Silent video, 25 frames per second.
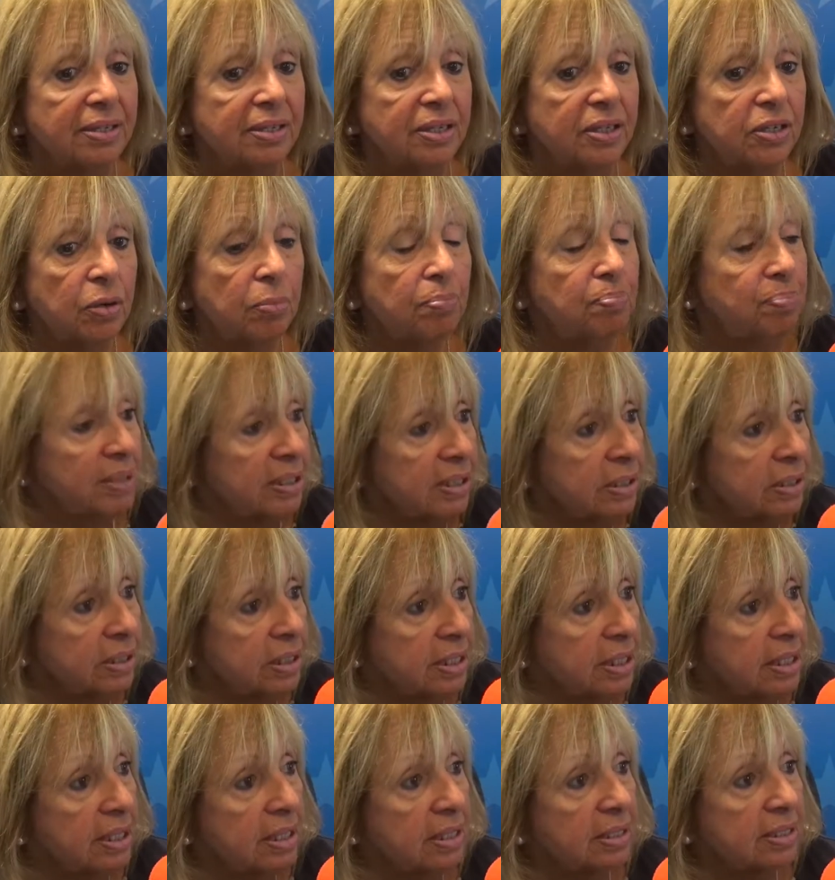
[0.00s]
you know,
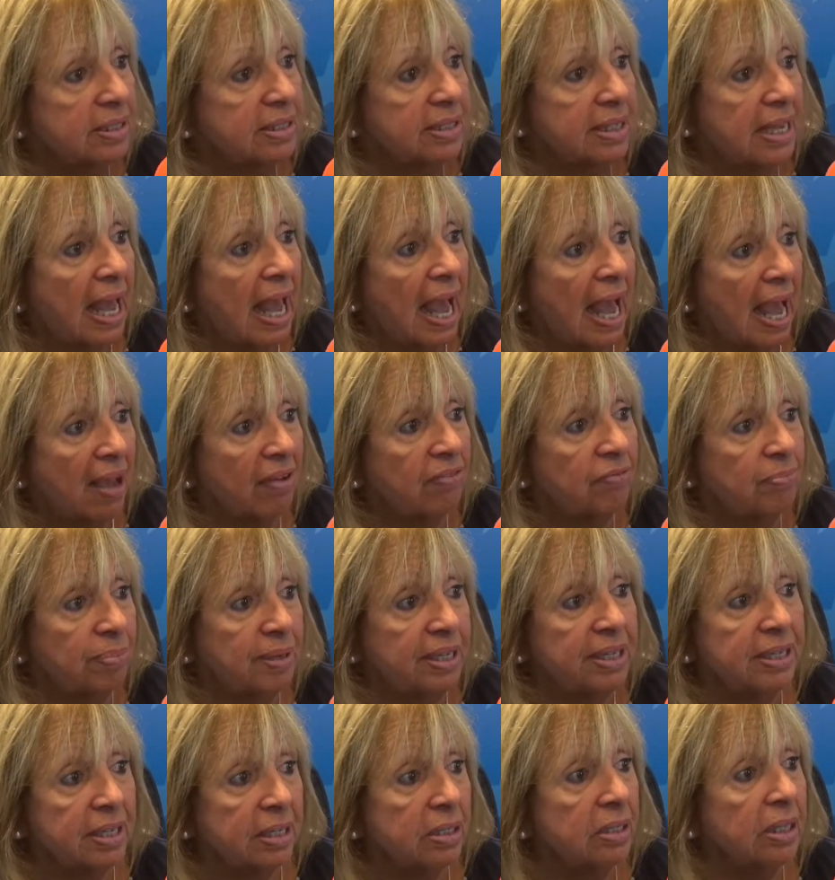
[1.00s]
buildings have
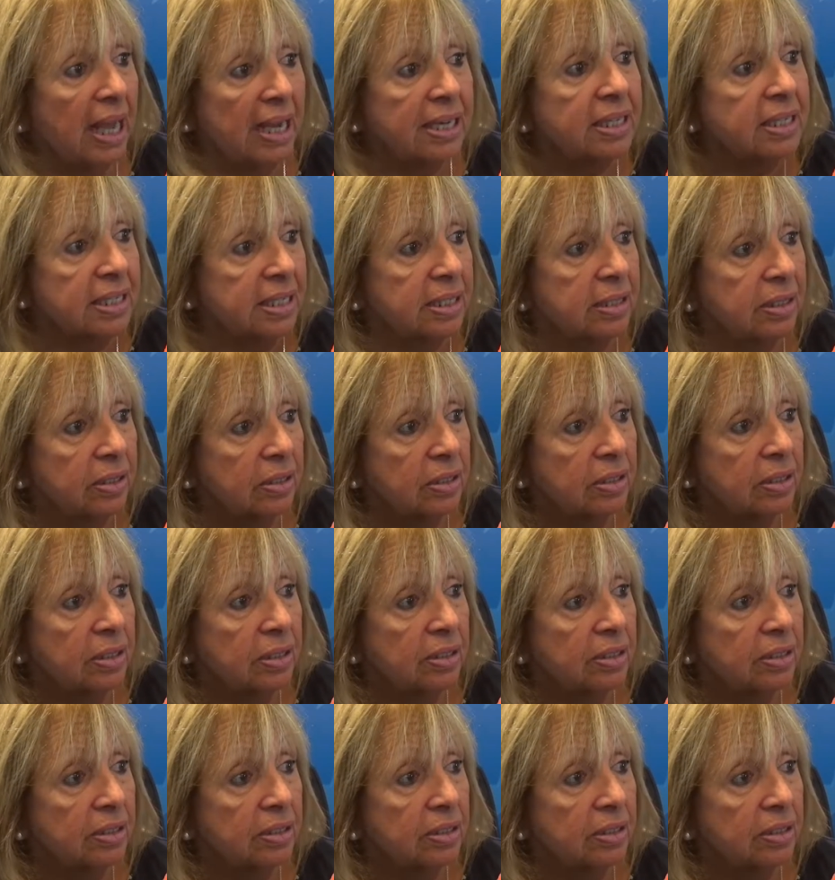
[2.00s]
been neglected.